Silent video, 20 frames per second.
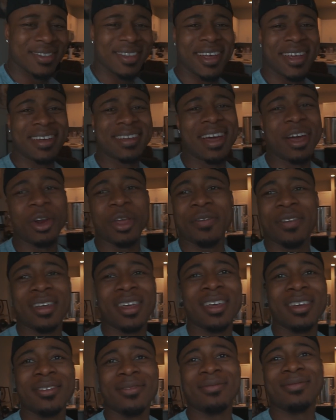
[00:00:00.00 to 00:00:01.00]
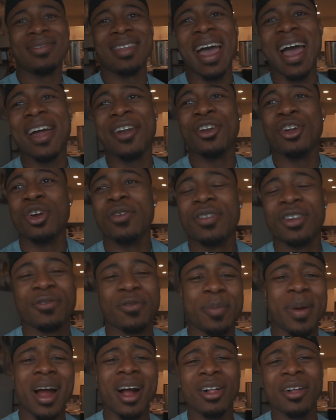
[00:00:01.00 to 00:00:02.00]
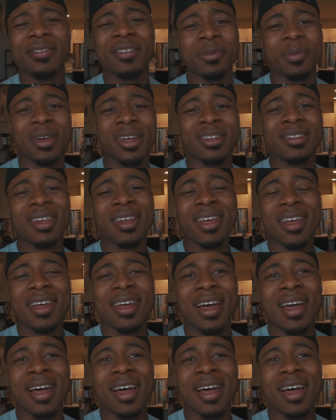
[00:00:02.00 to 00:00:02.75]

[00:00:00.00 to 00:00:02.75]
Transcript: Like I don't even get that nervous for powerlifting meets.